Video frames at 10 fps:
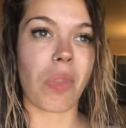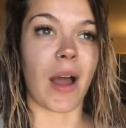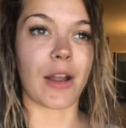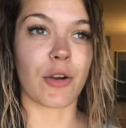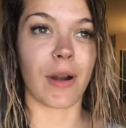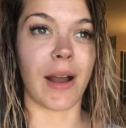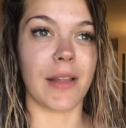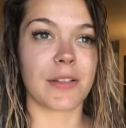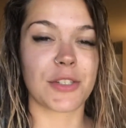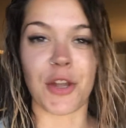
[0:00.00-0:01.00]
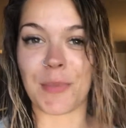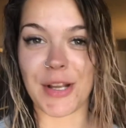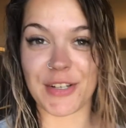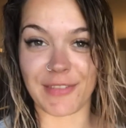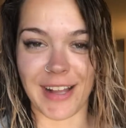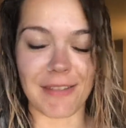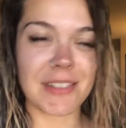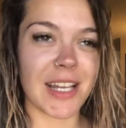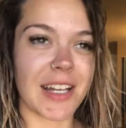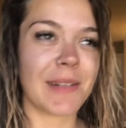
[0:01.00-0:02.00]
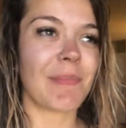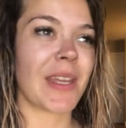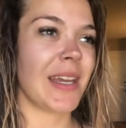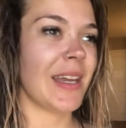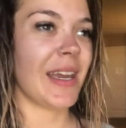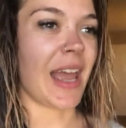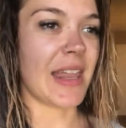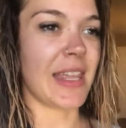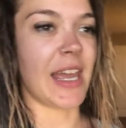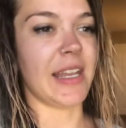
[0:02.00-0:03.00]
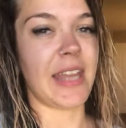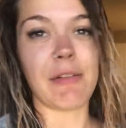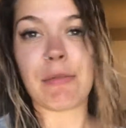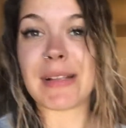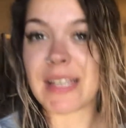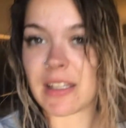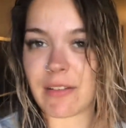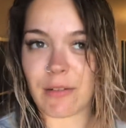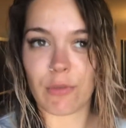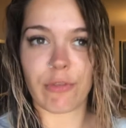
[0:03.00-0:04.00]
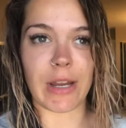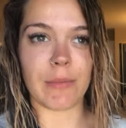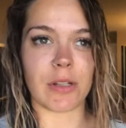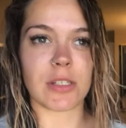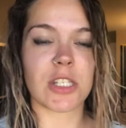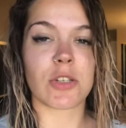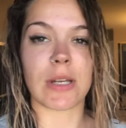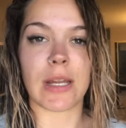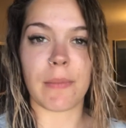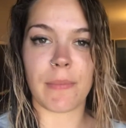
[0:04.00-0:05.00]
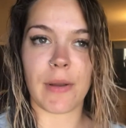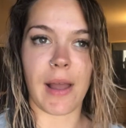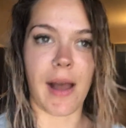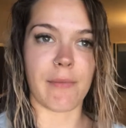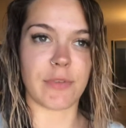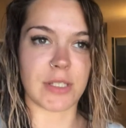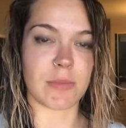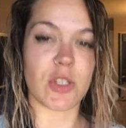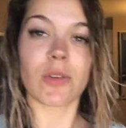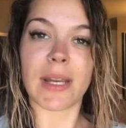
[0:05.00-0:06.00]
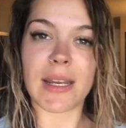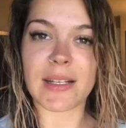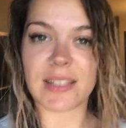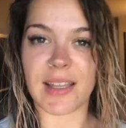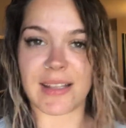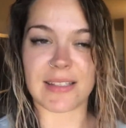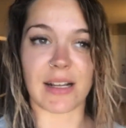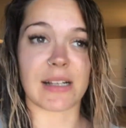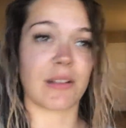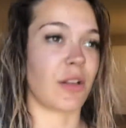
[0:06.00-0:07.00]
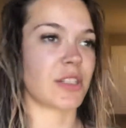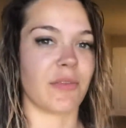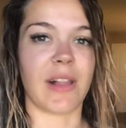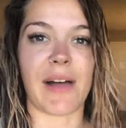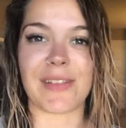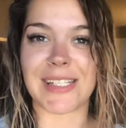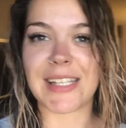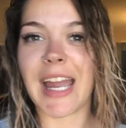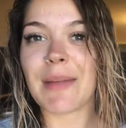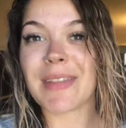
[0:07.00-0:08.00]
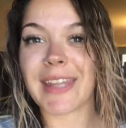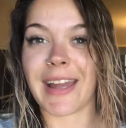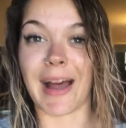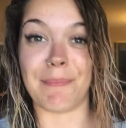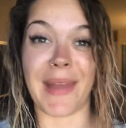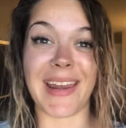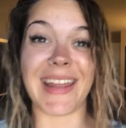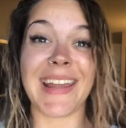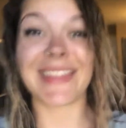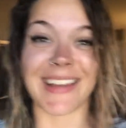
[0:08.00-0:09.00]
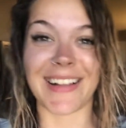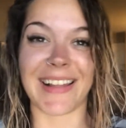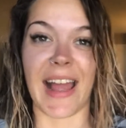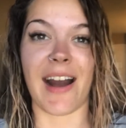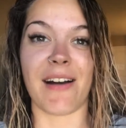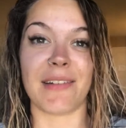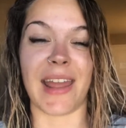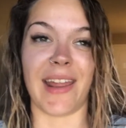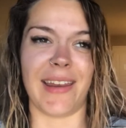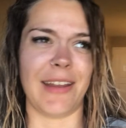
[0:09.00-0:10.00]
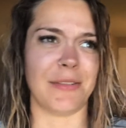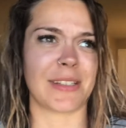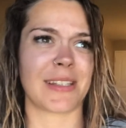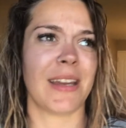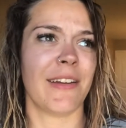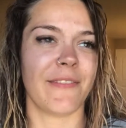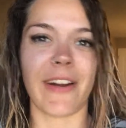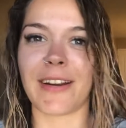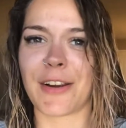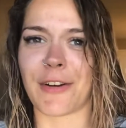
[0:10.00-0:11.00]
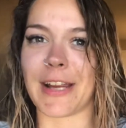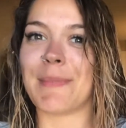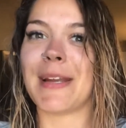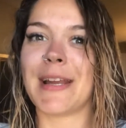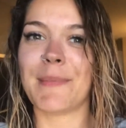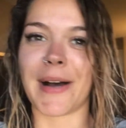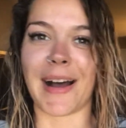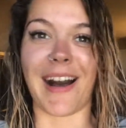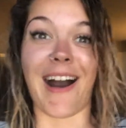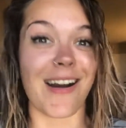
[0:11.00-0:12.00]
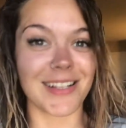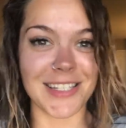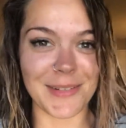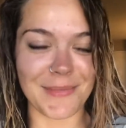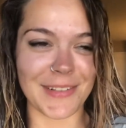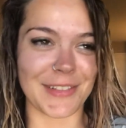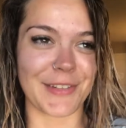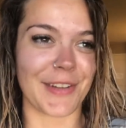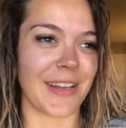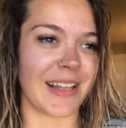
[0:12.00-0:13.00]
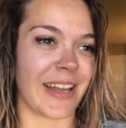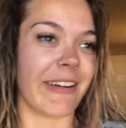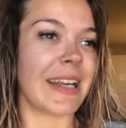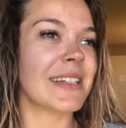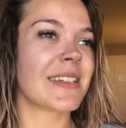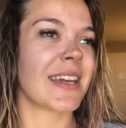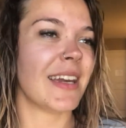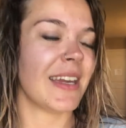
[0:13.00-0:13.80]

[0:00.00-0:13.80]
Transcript: I cried so much of laughter and then yeah, we went down the Fremont Strip um, for some drinks and there's like lots of live entertainment there. I met It the Clown and he was very creepy, but I hugged him. It was hilarious.